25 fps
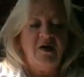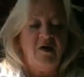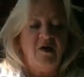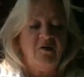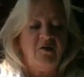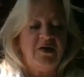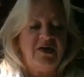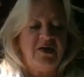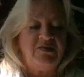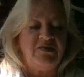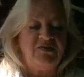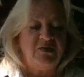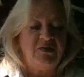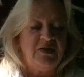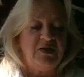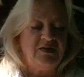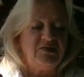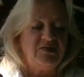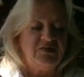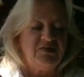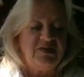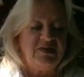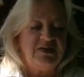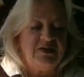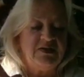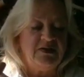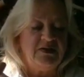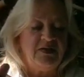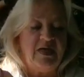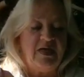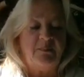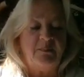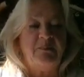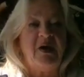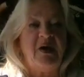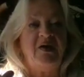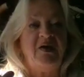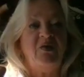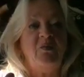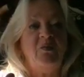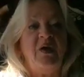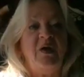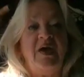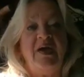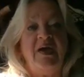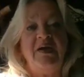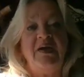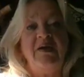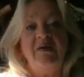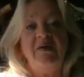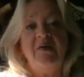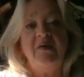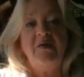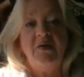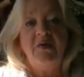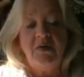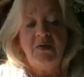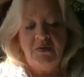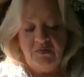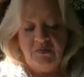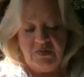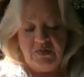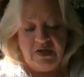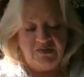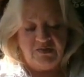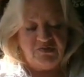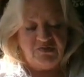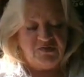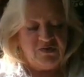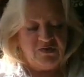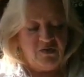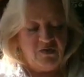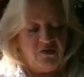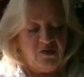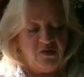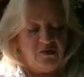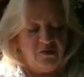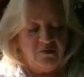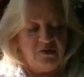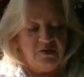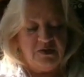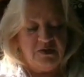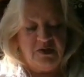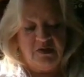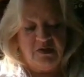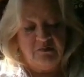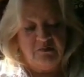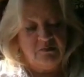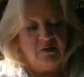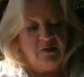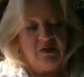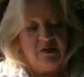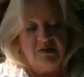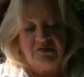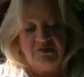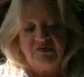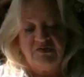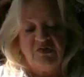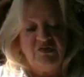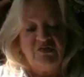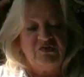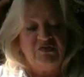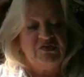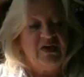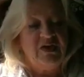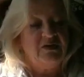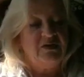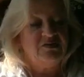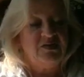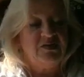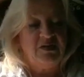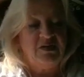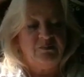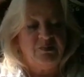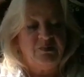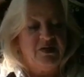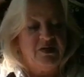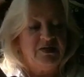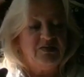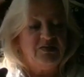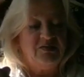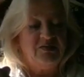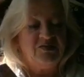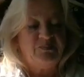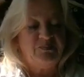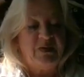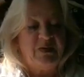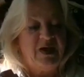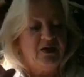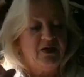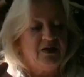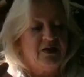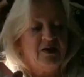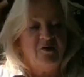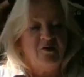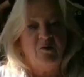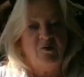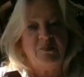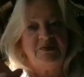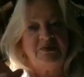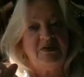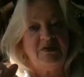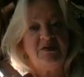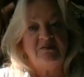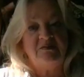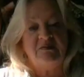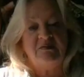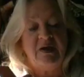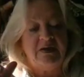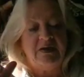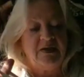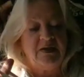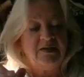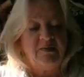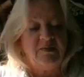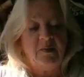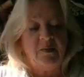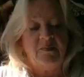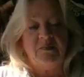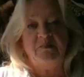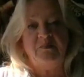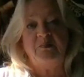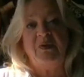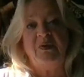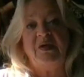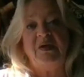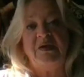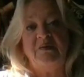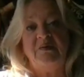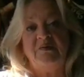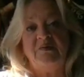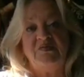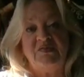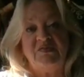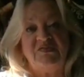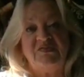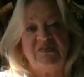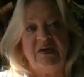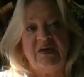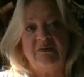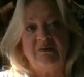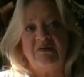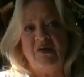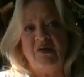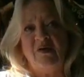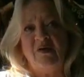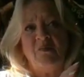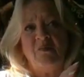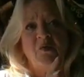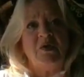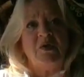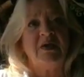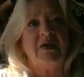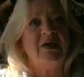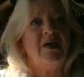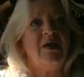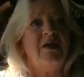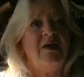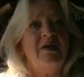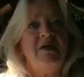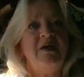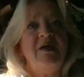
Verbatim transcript: Okay, so let's get into that. By the way, that song, I don't know how it's going to sound until I play this back. I hope I did it right. I, have been playing with the sound all morning.